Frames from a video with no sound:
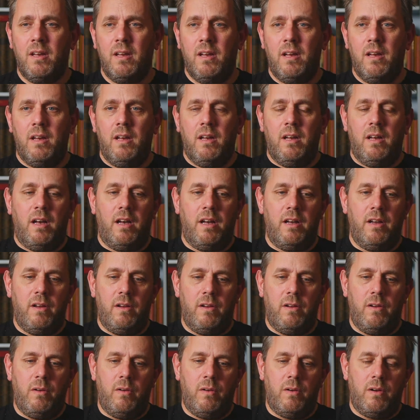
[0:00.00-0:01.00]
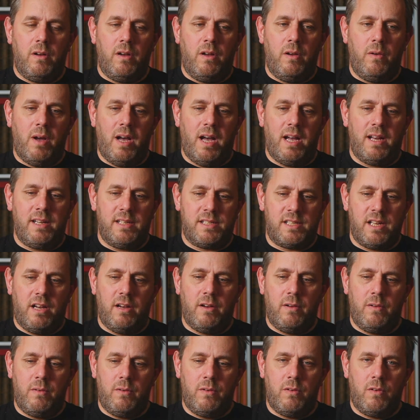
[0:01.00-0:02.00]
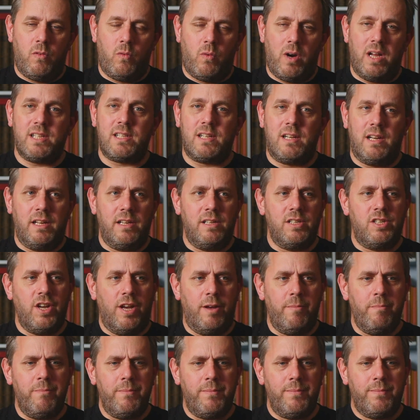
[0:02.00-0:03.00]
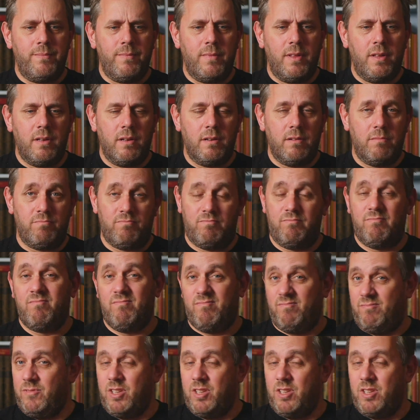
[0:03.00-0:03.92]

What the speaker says: who had his own wrestling gym, just